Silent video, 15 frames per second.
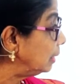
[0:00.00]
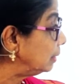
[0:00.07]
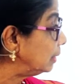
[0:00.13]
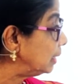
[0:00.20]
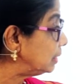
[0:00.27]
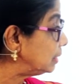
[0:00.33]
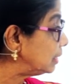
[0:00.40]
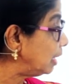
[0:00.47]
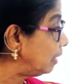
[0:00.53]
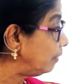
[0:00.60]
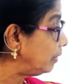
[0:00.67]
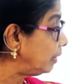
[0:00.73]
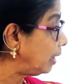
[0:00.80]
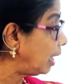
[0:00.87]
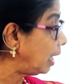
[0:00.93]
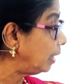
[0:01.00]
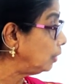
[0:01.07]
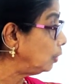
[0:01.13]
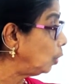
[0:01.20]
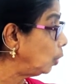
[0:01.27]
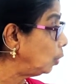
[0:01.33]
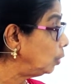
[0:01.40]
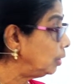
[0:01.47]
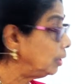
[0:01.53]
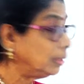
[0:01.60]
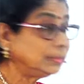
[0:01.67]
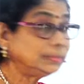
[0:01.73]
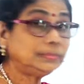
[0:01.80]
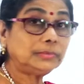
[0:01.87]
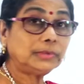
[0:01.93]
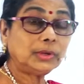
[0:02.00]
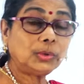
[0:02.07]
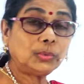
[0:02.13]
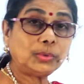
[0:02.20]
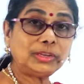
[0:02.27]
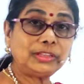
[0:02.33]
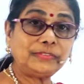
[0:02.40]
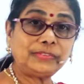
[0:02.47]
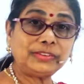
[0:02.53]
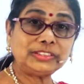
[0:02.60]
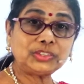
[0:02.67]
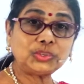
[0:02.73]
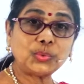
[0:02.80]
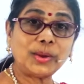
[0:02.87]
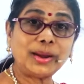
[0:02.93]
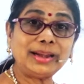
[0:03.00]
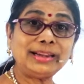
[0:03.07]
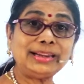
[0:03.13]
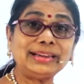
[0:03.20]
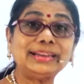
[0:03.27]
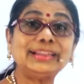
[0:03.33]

There is silver and gold. What is the first one?